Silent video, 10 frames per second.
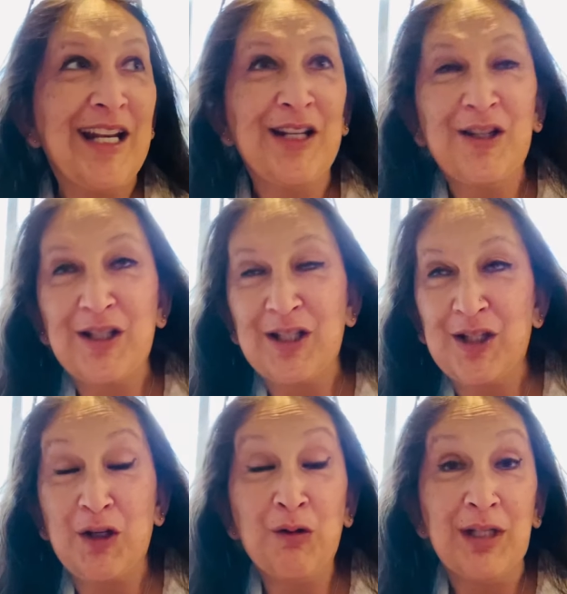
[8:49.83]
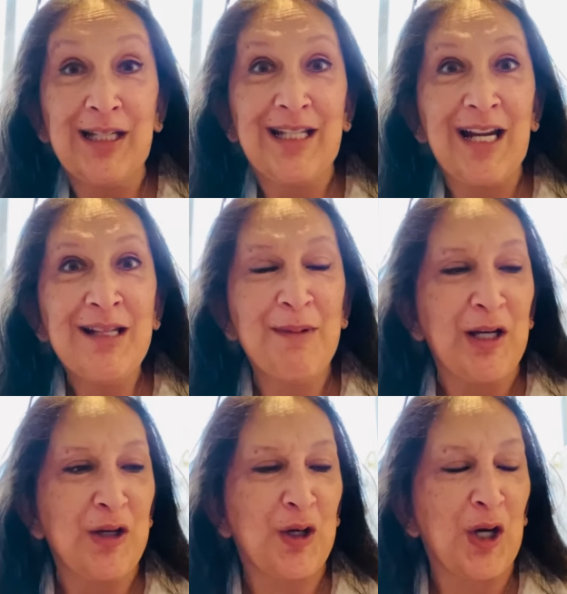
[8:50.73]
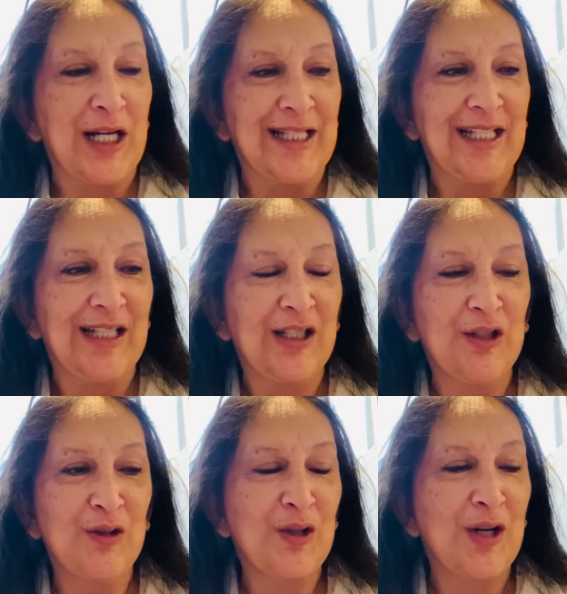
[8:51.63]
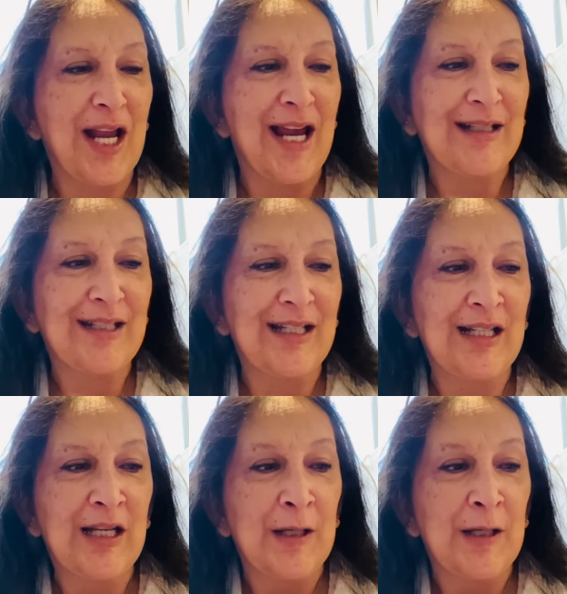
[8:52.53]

and it does make you crazy, and you start acting